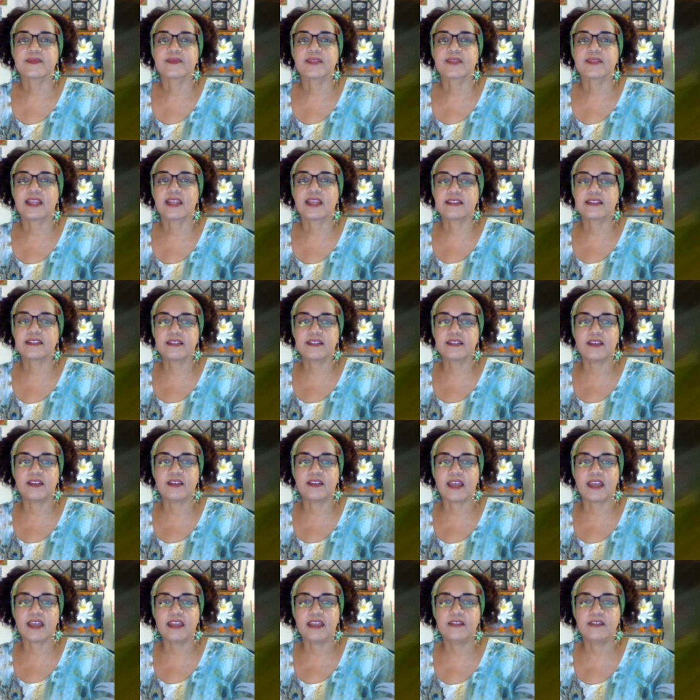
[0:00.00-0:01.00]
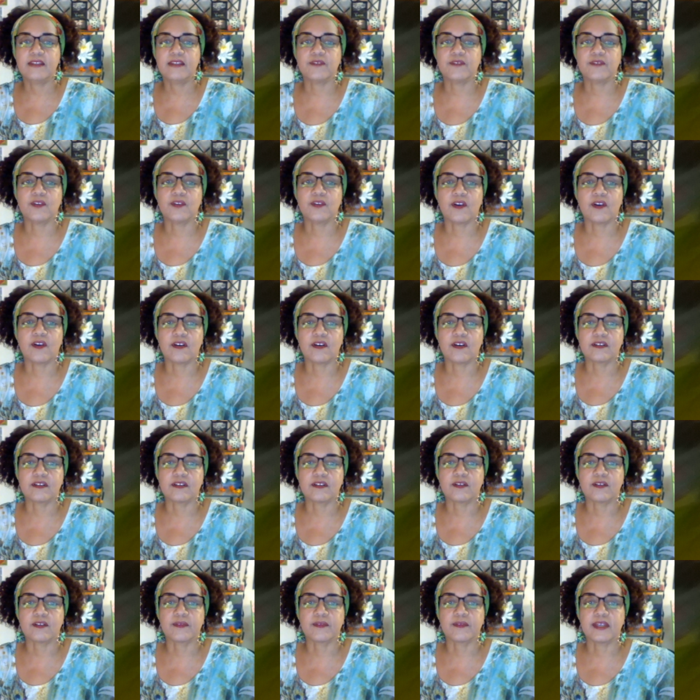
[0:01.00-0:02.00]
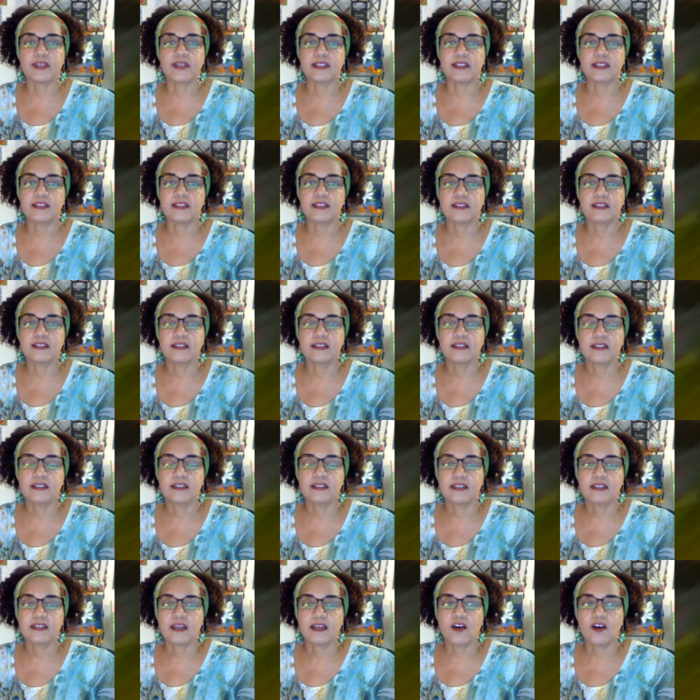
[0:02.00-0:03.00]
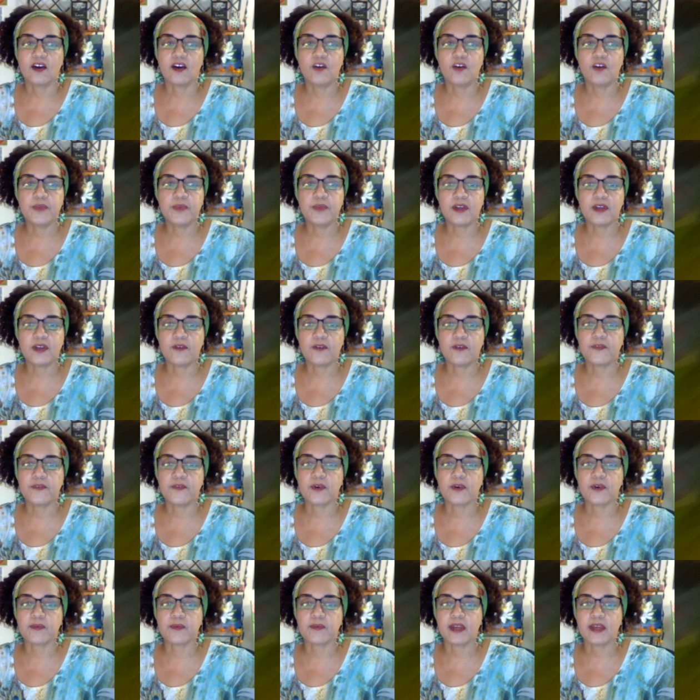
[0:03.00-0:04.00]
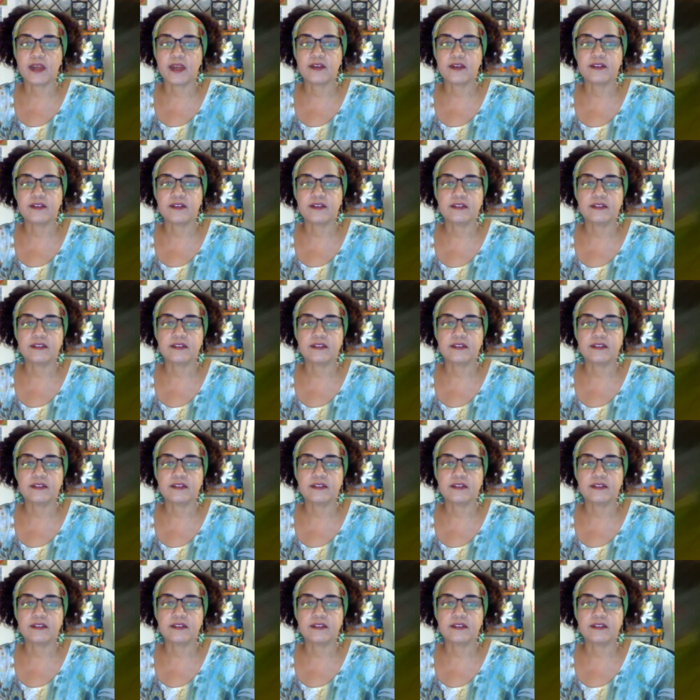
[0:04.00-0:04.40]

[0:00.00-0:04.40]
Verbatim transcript: I see eight of you are on already. I hope we go for a record.